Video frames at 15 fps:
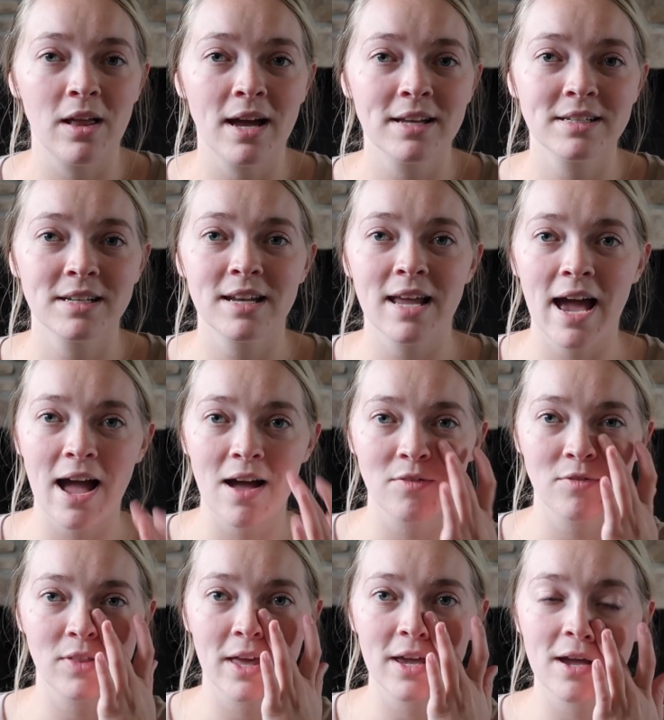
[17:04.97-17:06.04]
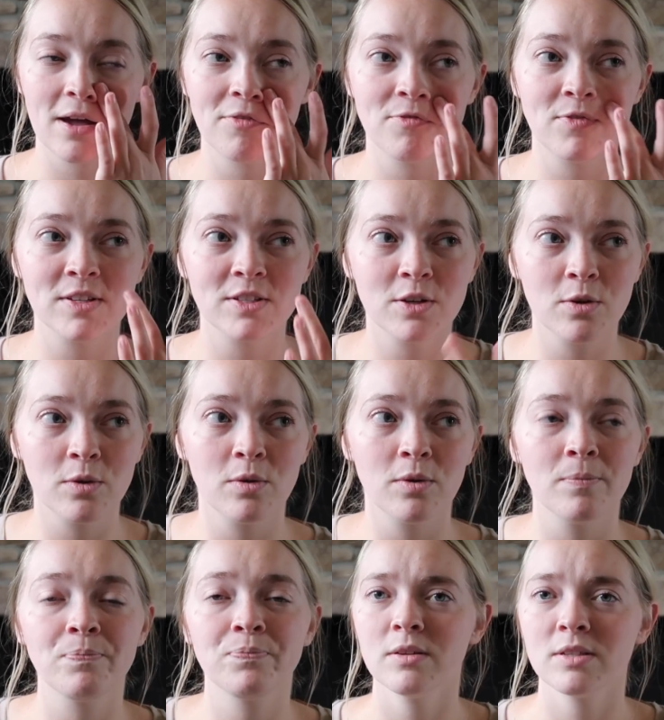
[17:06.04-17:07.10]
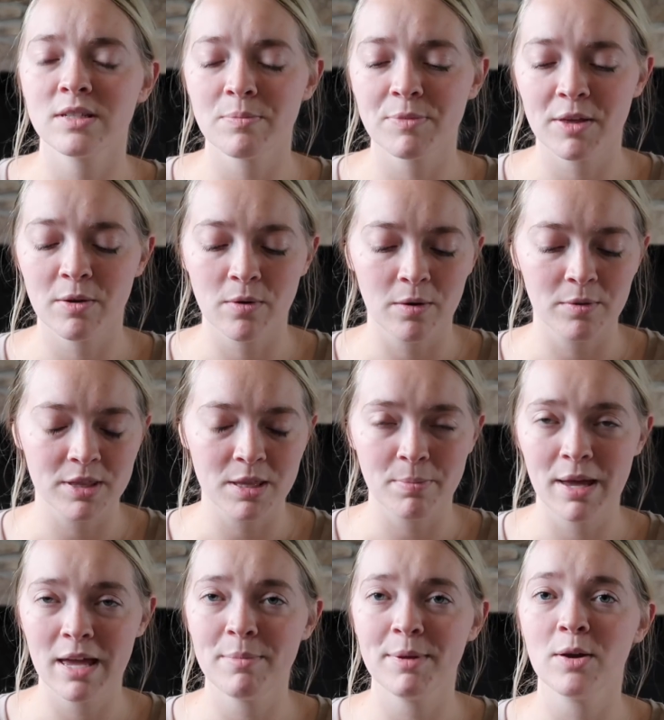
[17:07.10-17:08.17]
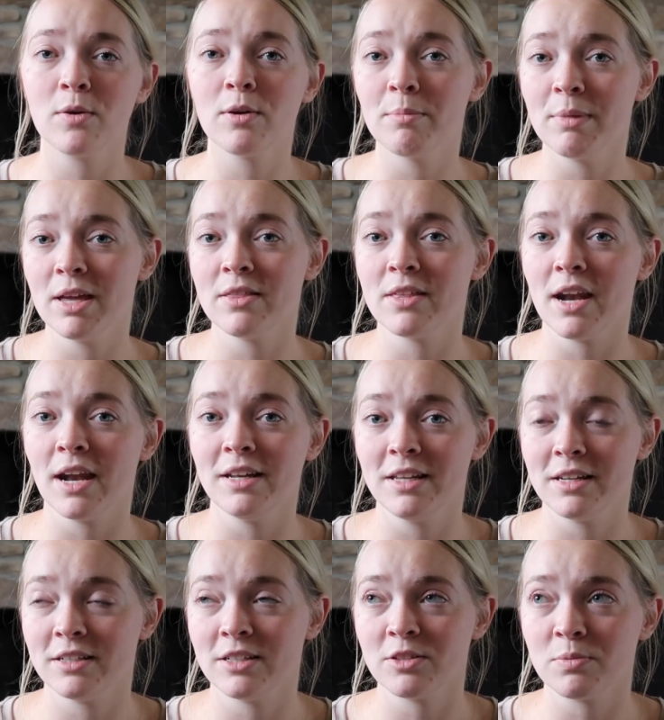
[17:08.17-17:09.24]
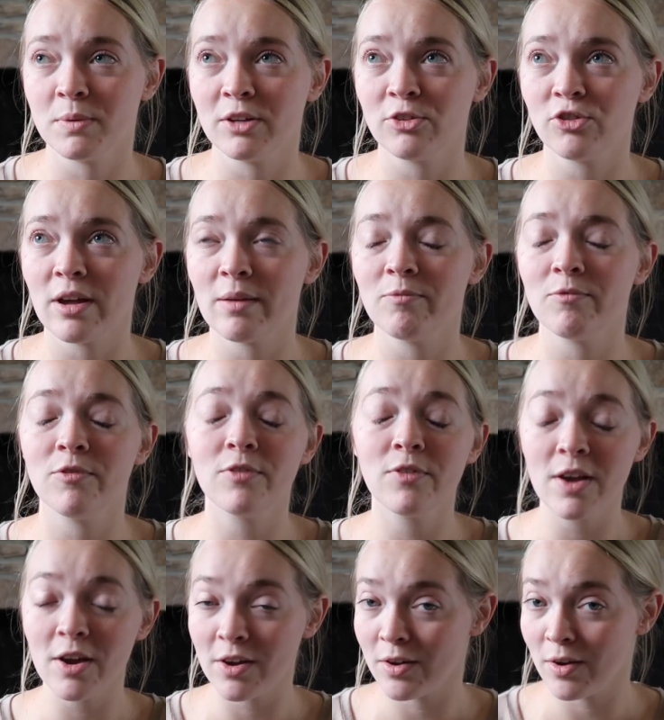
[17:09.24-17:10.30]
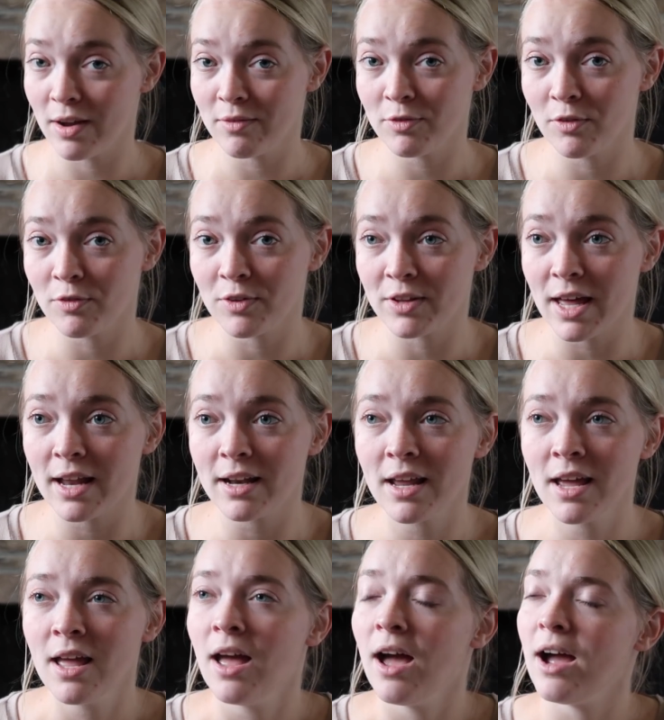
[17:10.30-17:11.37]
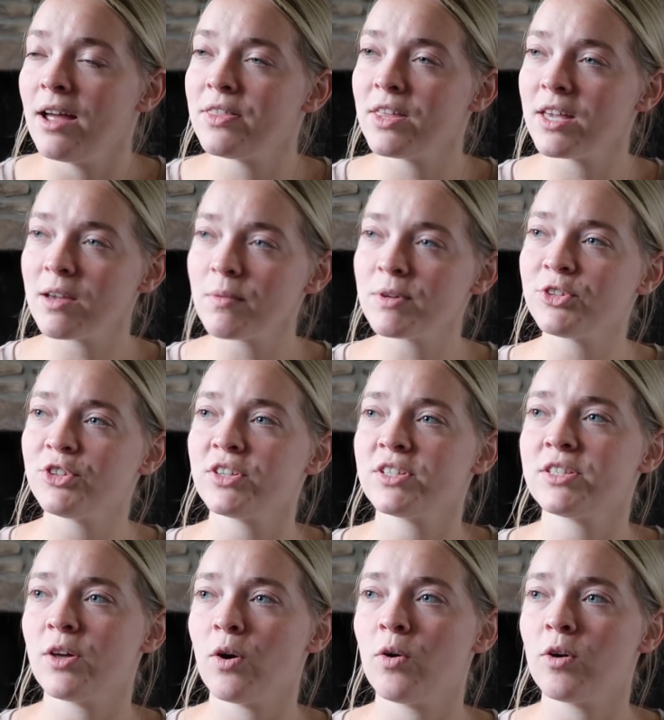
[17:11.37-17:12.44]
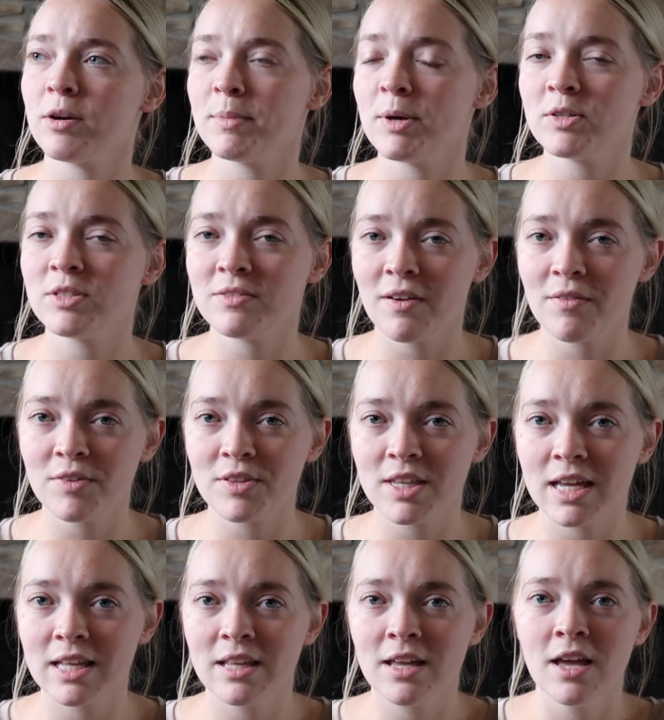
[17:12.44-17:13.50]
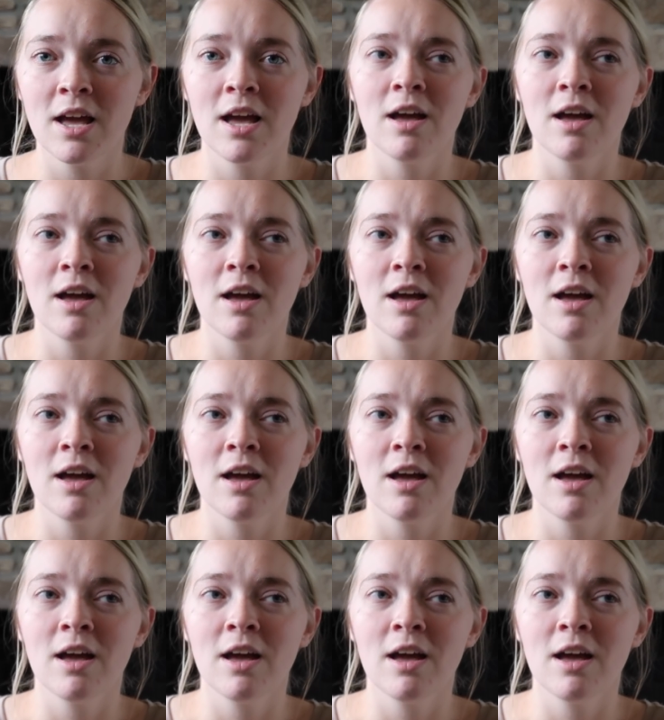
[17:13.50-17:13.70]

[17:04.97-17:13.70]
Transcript: I didn't have like a physical something wrong with the baby or me that I needed to switch. I'm very grateful for that. I think it was just the hormones of everything.